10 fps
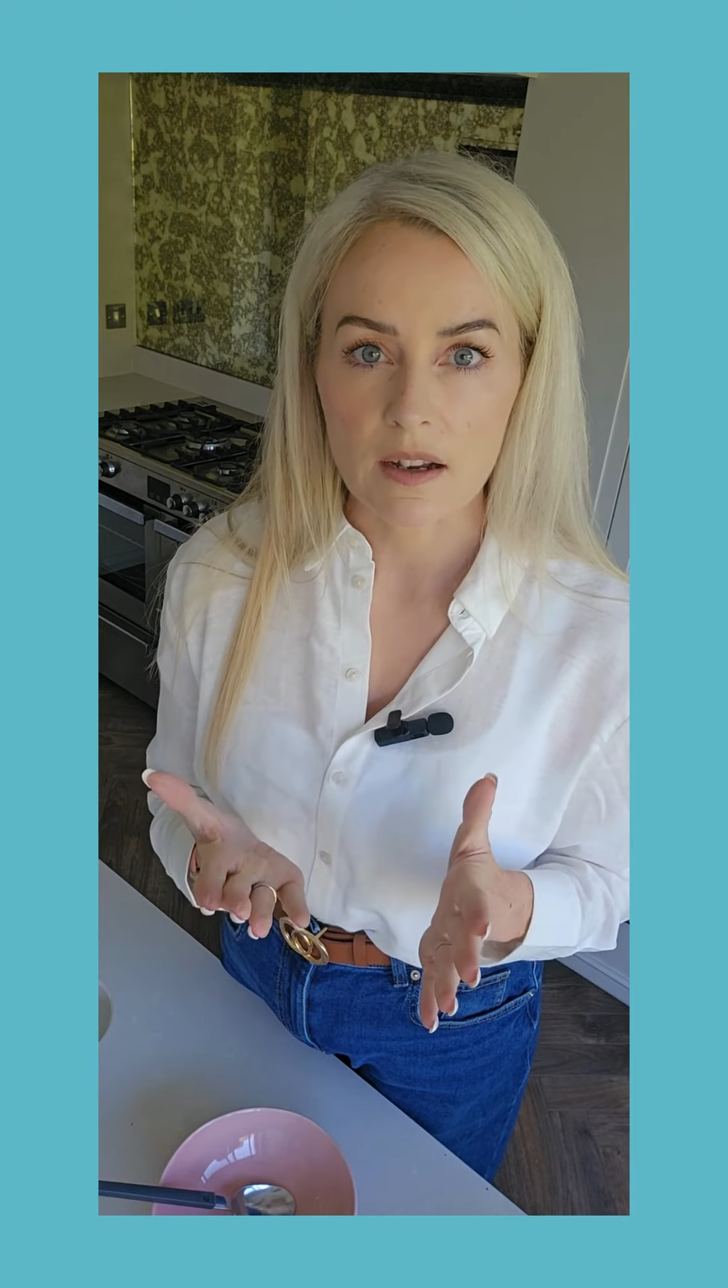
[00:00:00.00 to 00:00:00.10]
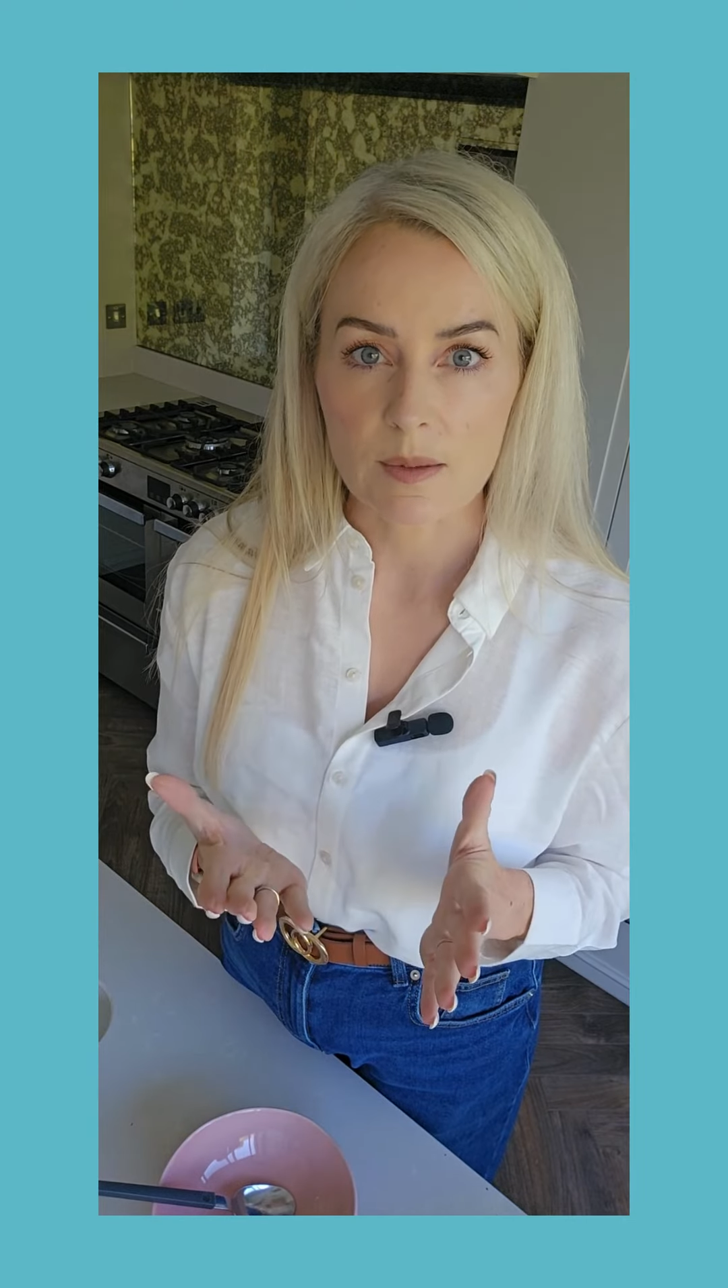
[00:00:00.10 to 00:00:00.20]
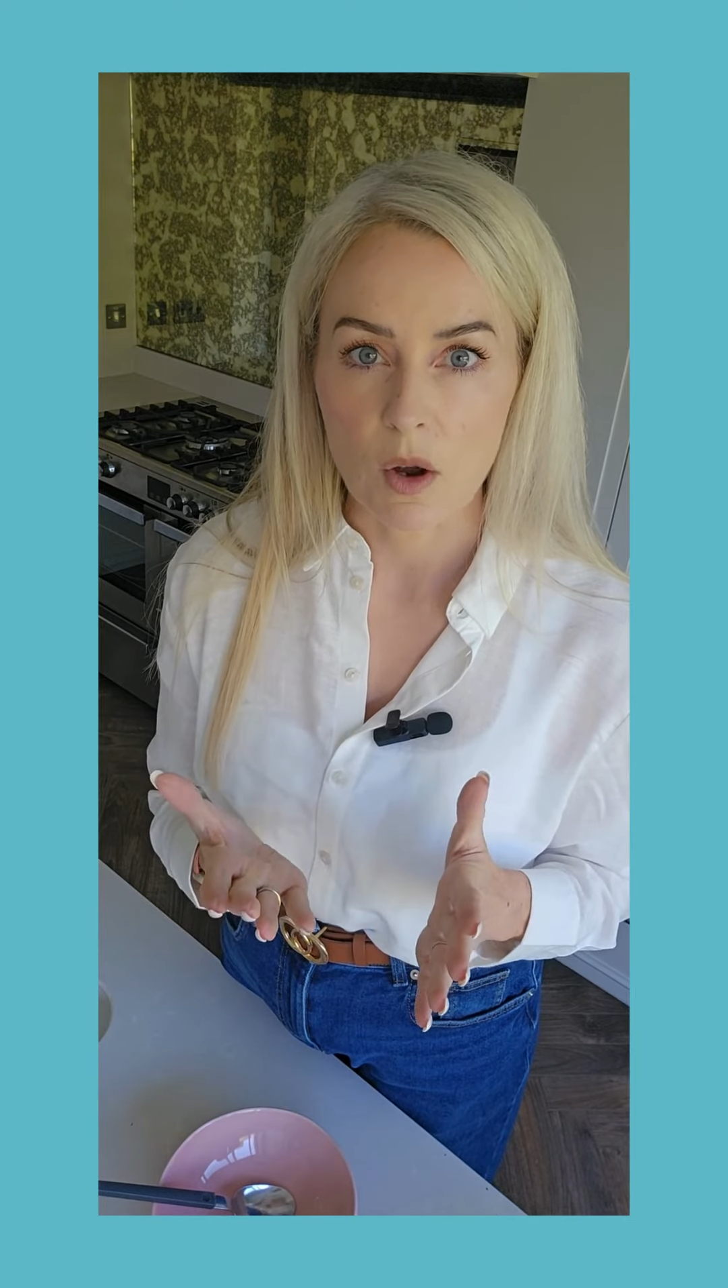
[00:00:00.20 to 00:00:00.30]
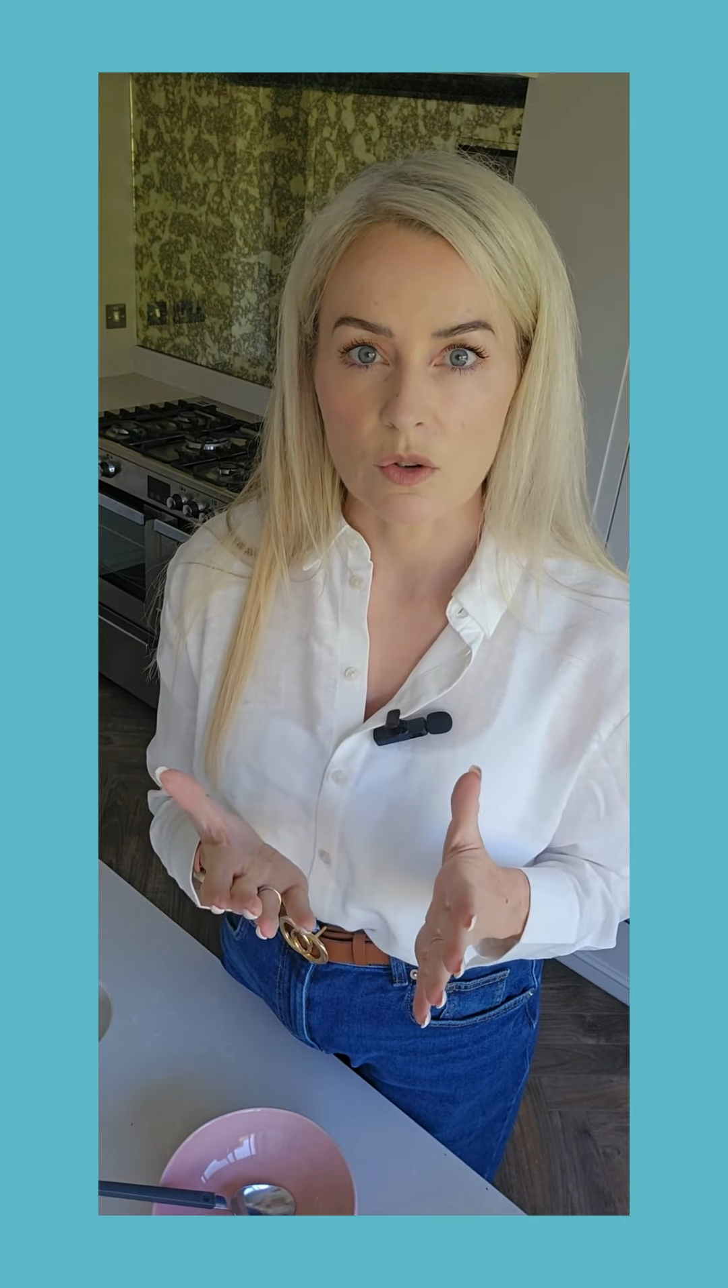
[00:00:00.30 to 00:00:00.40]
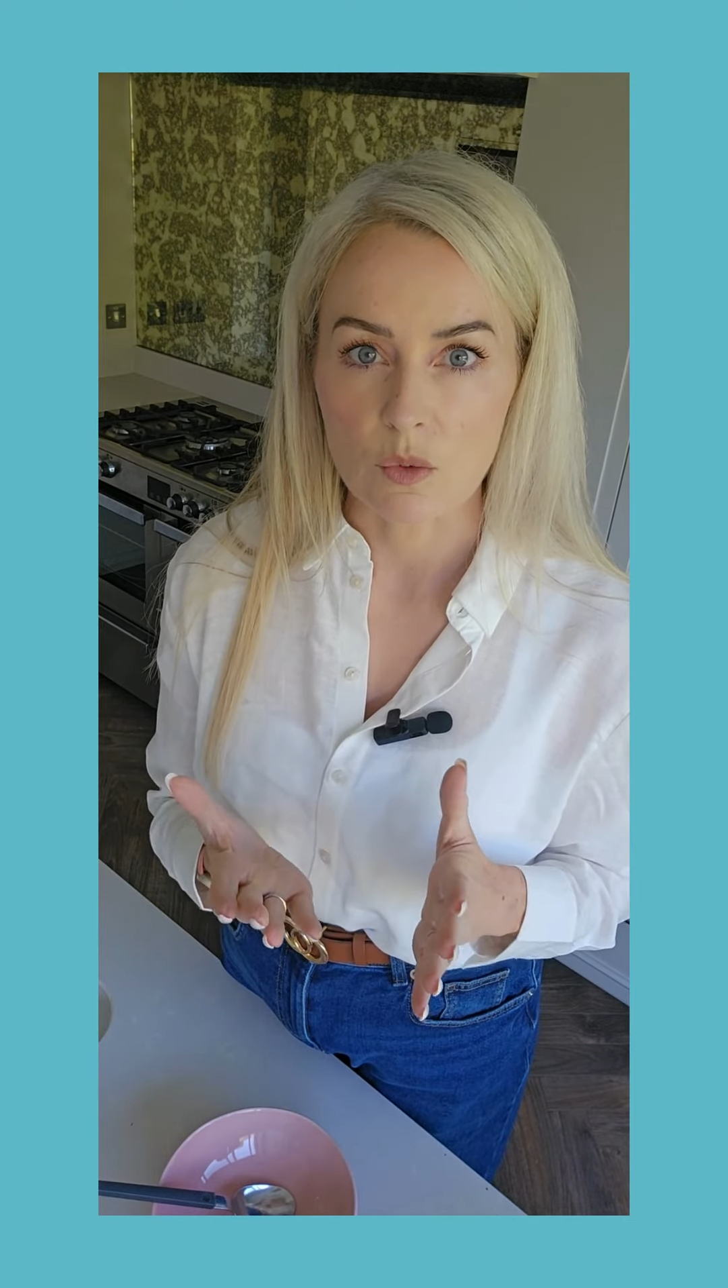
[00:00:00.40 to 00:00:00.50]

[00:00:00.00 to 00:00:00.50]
I suppose,